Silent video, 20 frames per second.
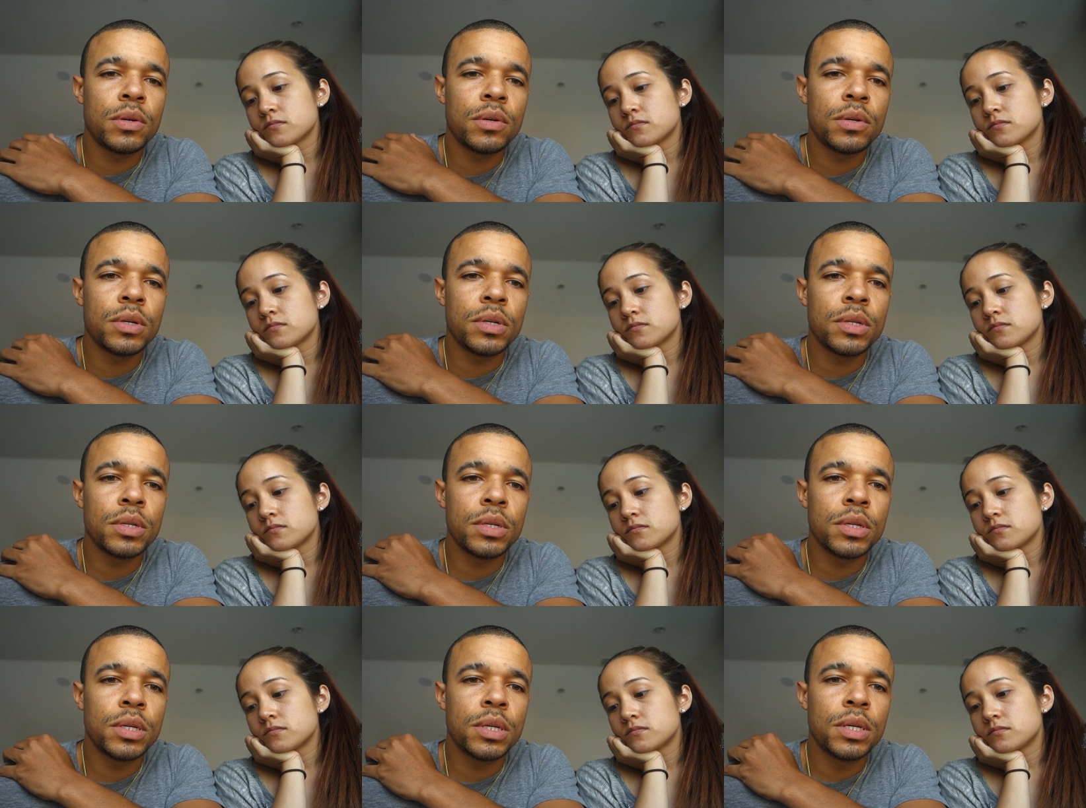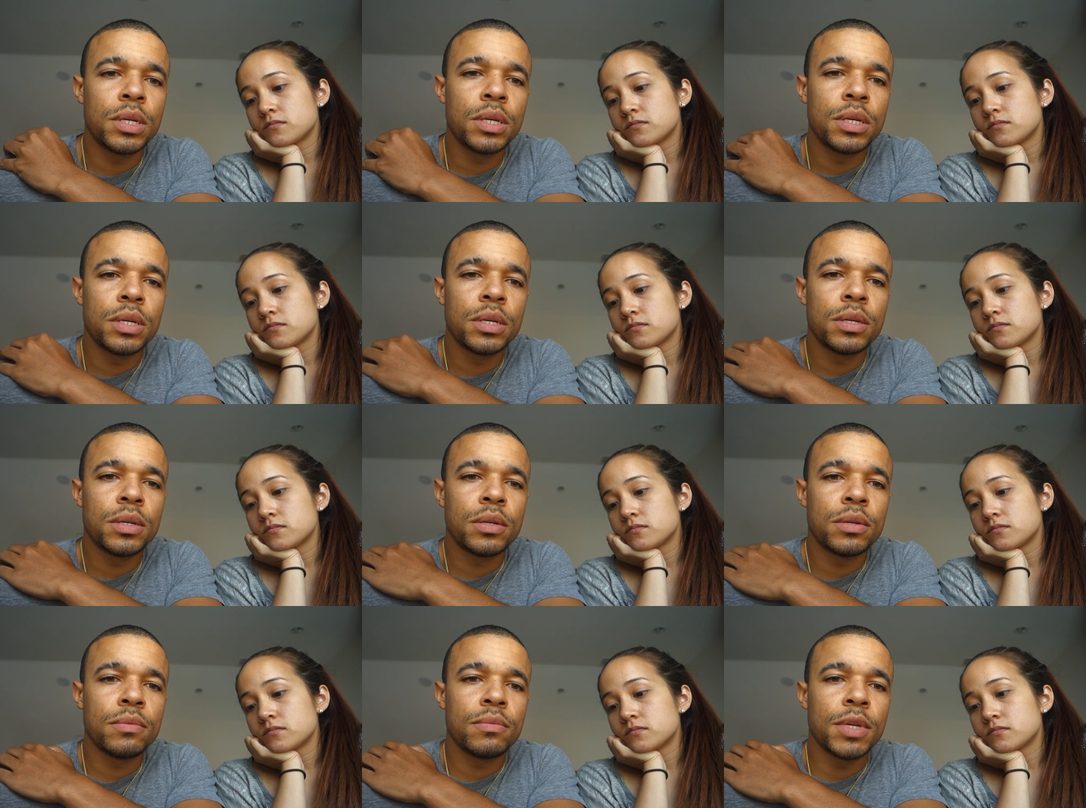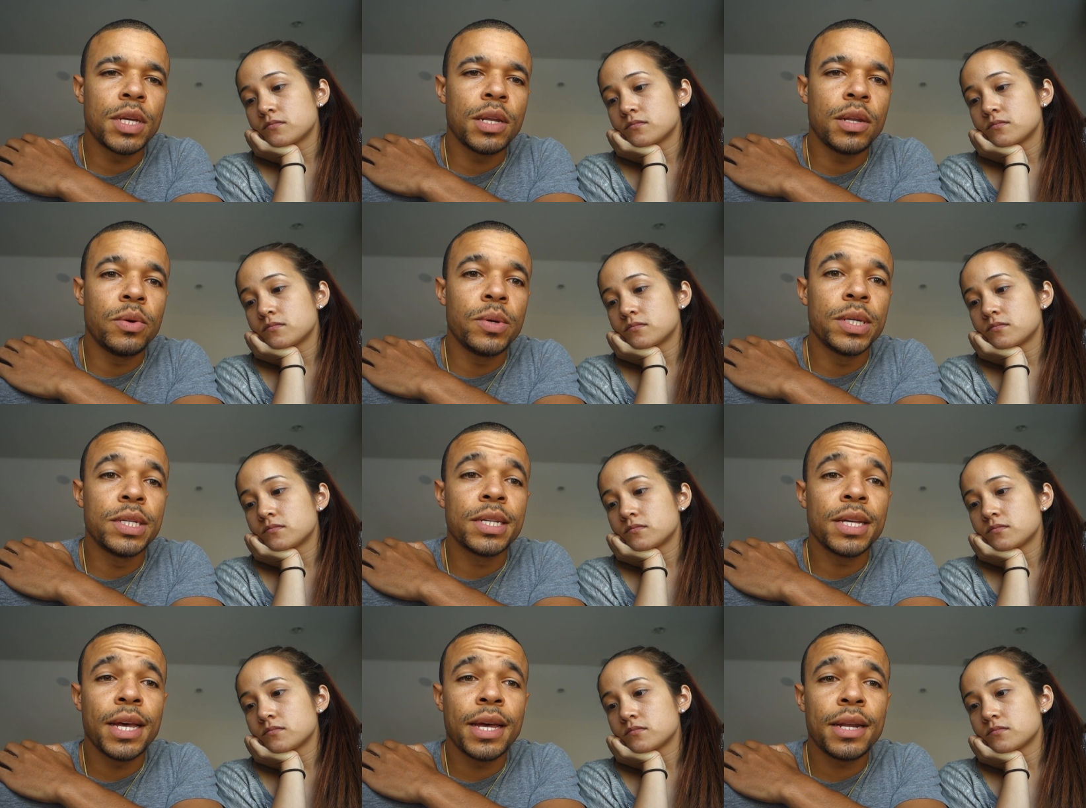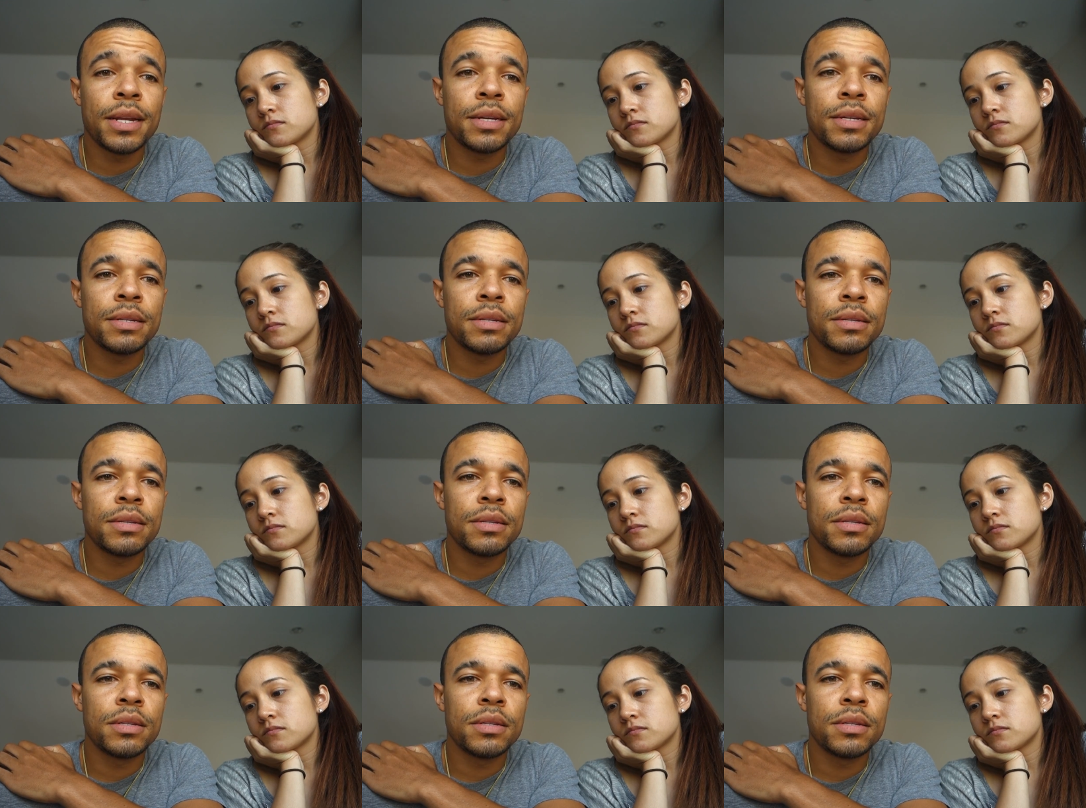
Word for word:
Speaker 1: on in Louisiana,